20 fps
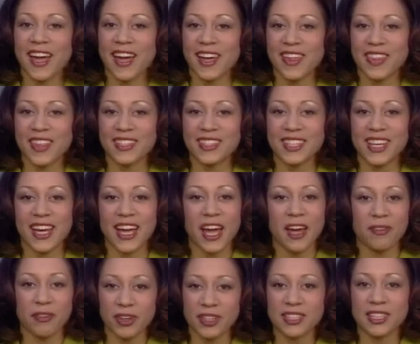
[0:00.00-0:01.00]
They say
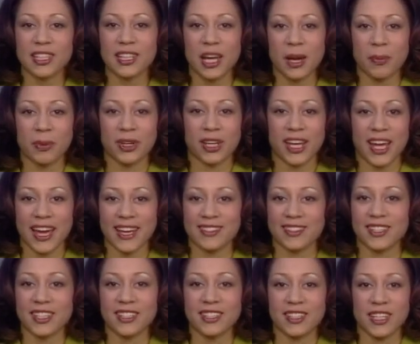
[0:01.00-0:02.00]
every celebrity has
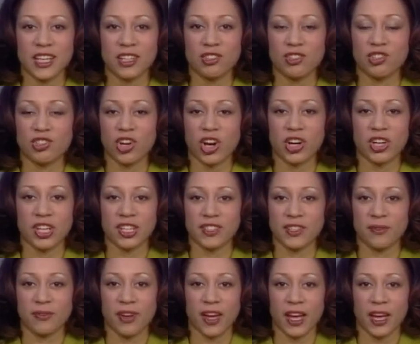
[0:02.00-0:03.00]
a distinct journey
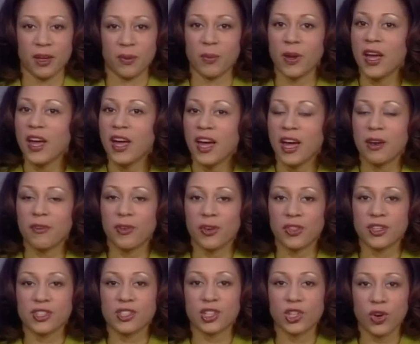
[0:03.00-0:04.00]
to fame, and for
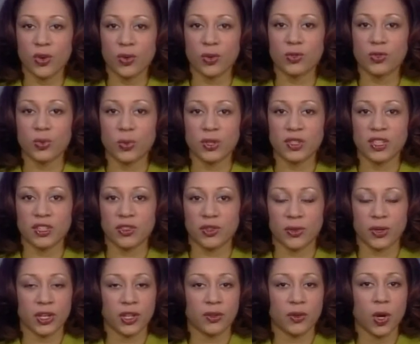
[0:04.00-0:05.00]
this local
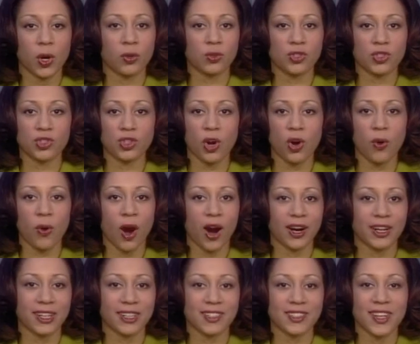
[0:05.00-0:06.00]
23-year-old soul
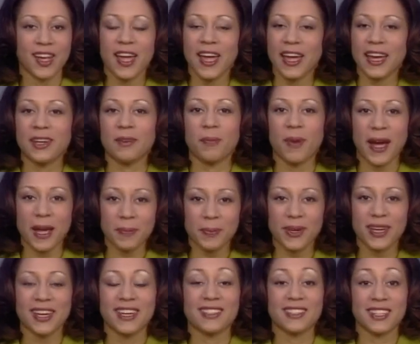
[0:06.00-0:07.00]
artist, it might be
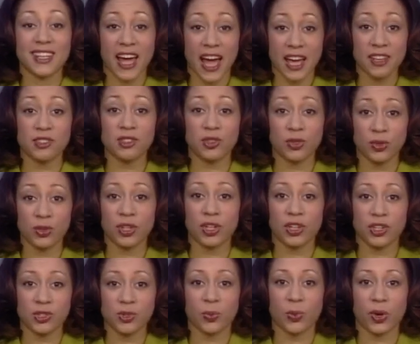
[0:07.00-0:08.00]
his last two
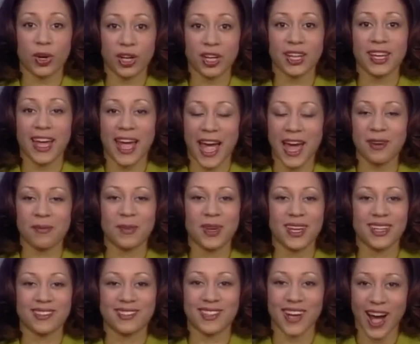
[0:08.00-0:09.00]
years working at
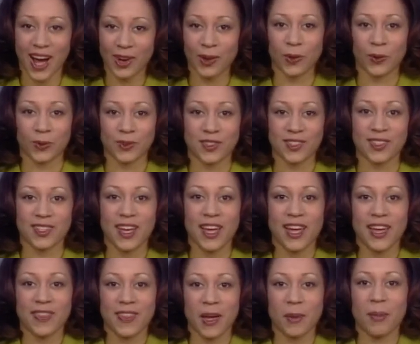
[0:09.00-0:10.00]
McDonald's
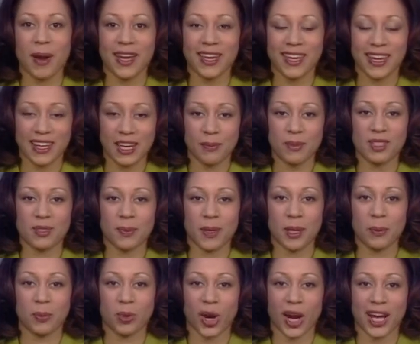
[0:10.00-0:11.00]
that might get him his big
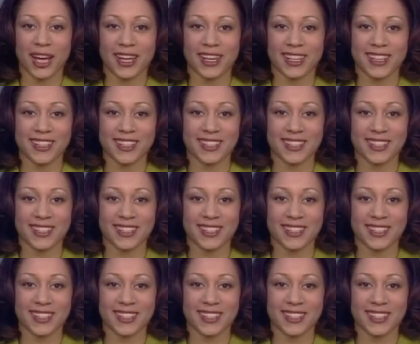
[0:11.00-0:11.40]
break.